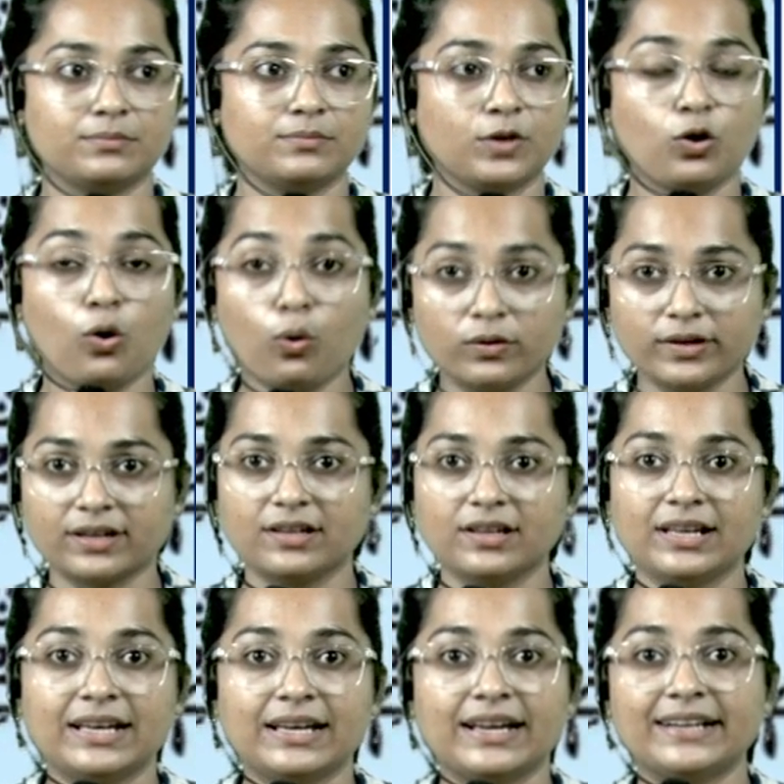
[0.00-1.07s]
court,
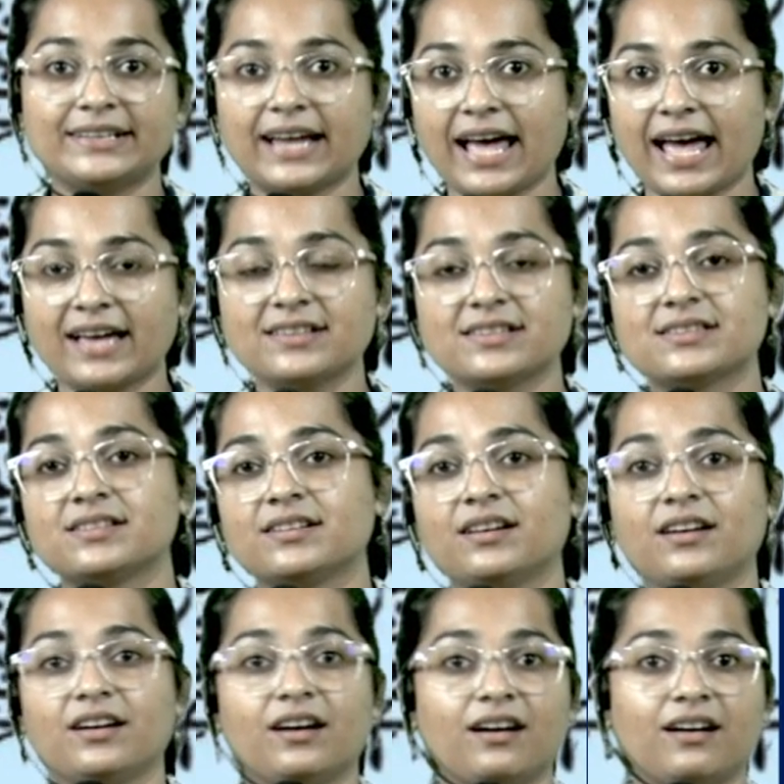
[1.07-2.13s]
it has
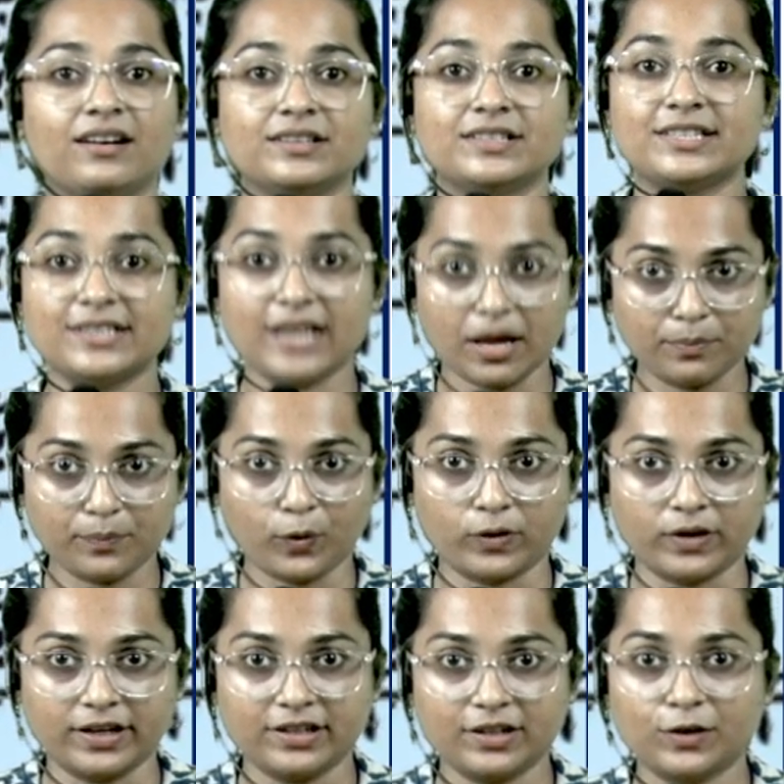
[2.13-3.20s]
a stamp
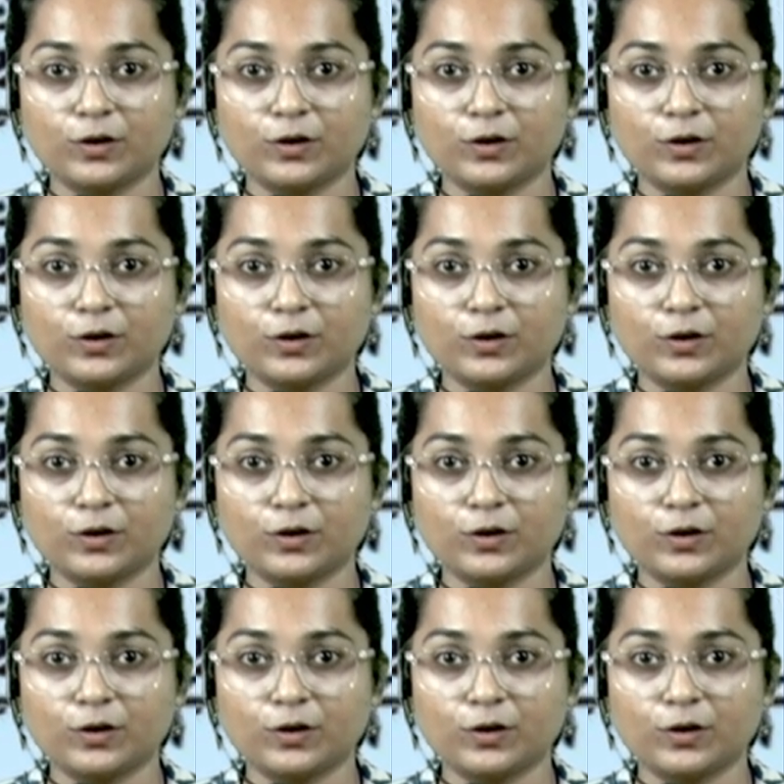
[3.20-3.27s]
on it